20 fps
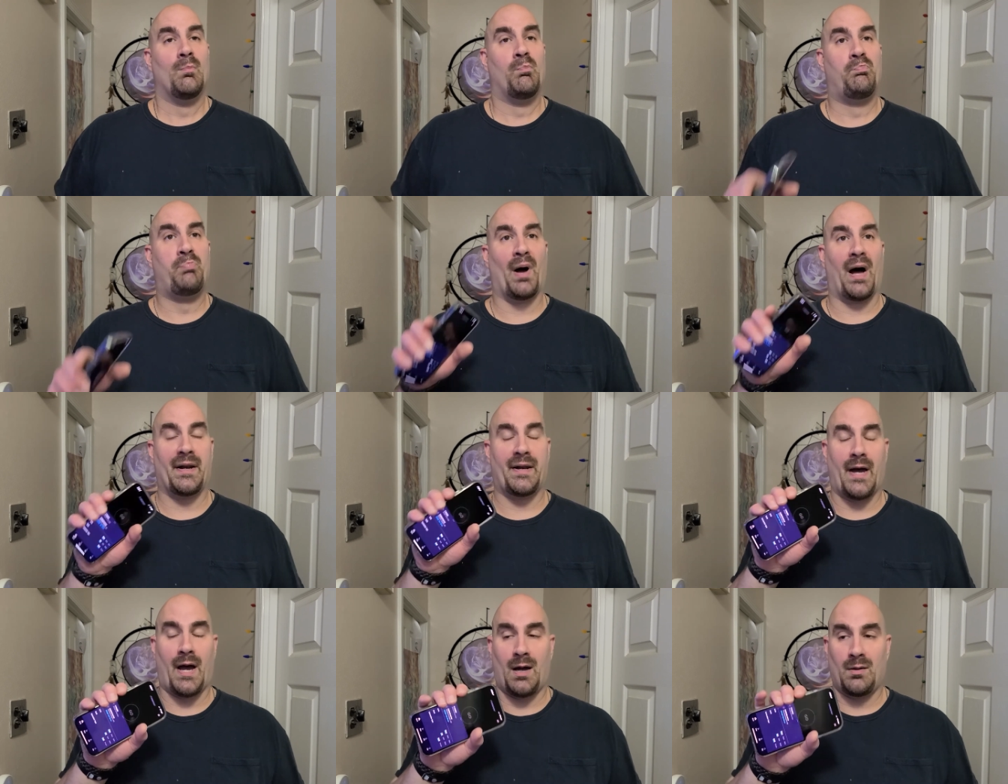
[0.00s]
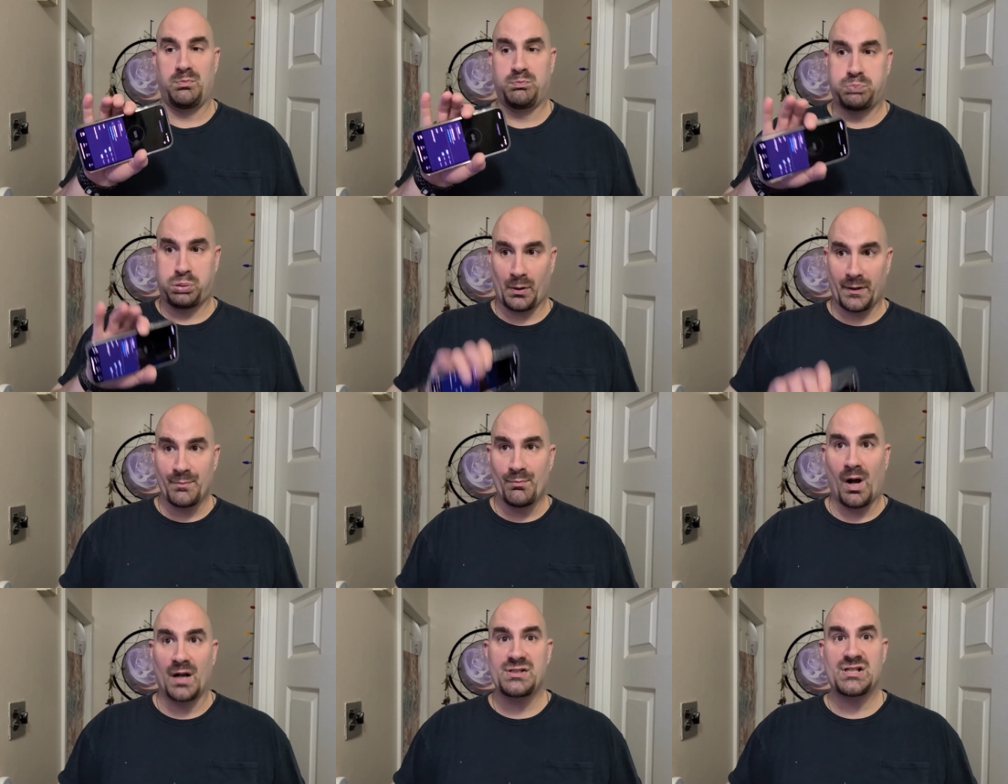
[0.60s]
But
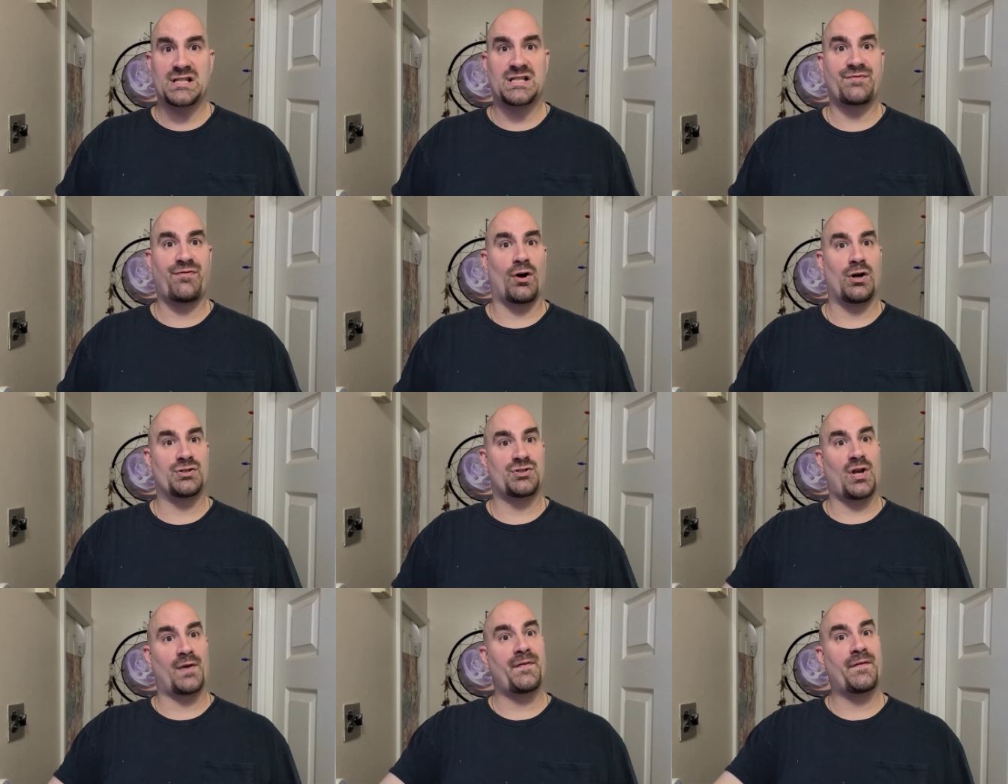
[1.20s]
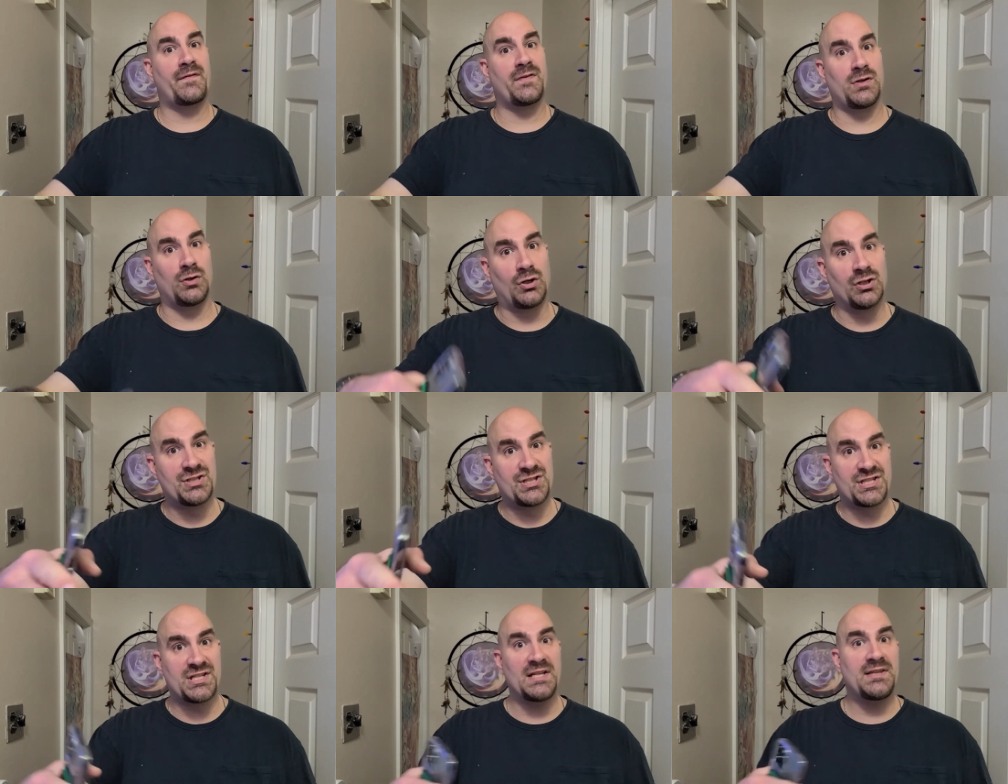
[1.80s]
pretty much as far as off of it, you
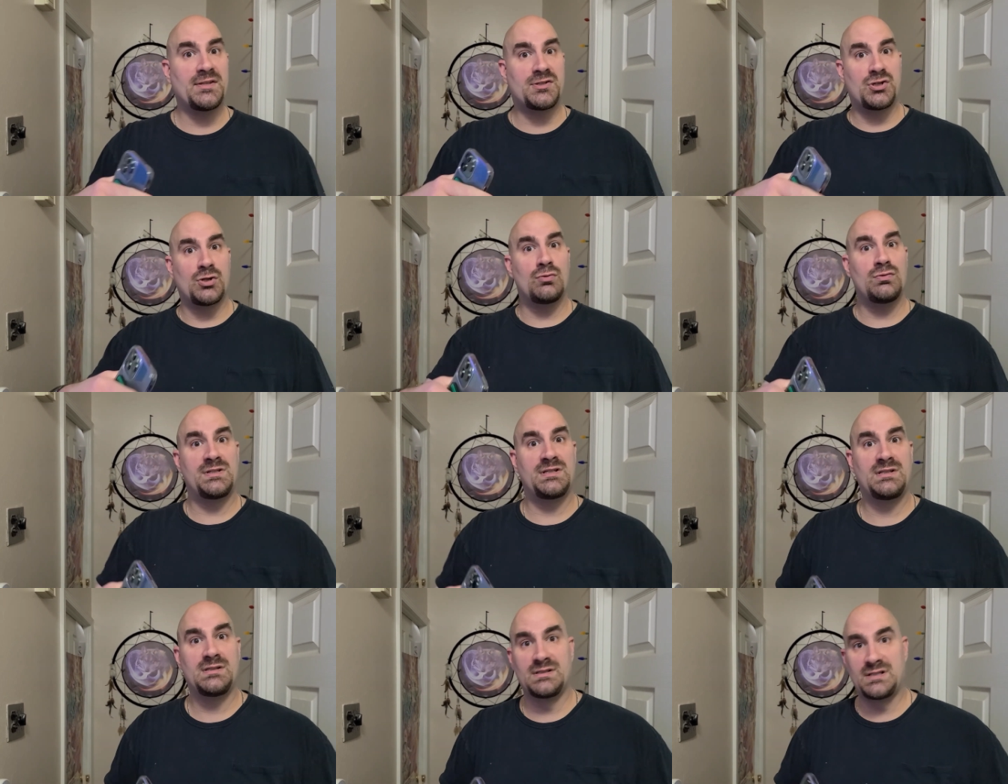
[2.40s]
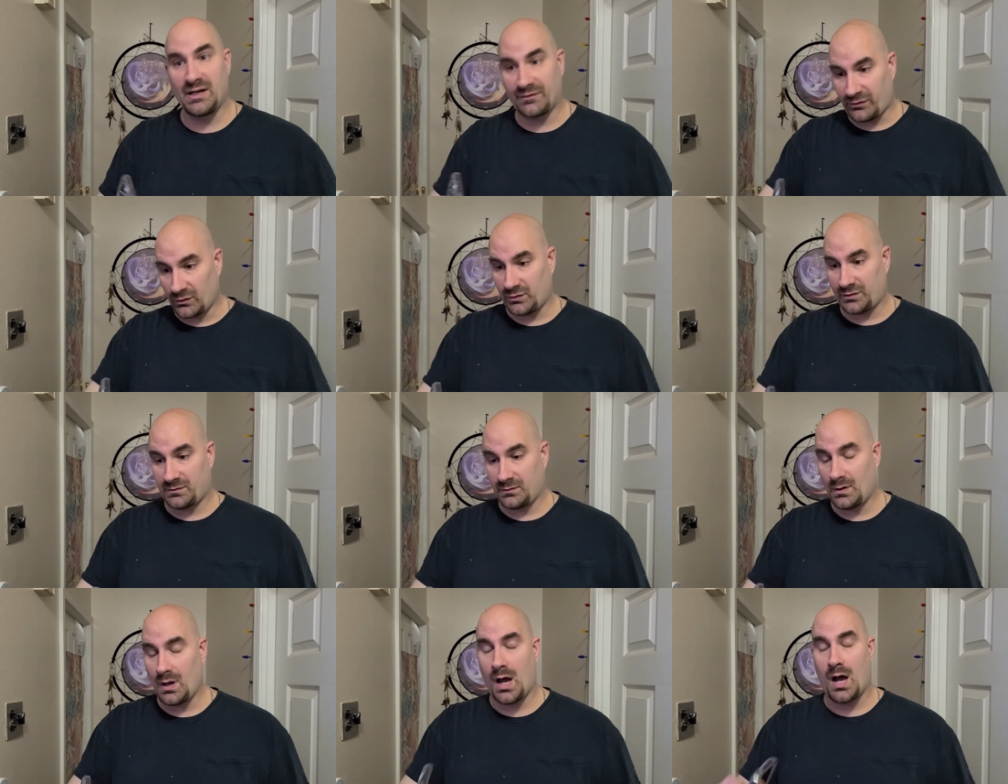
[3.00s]
could see the two
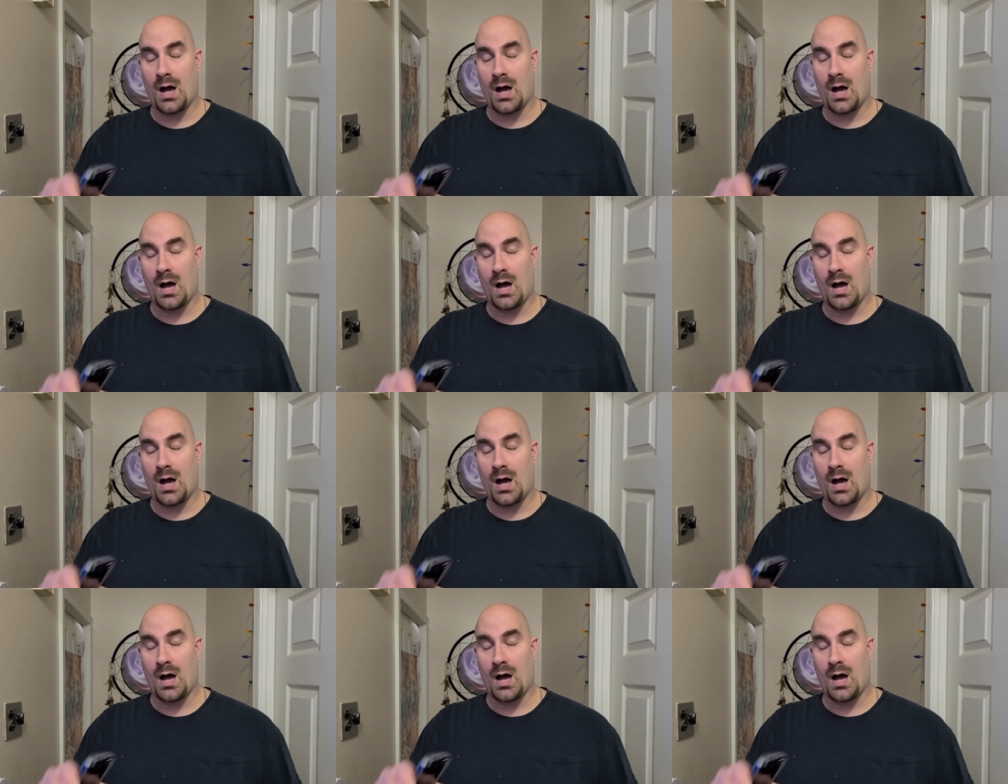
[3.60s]
different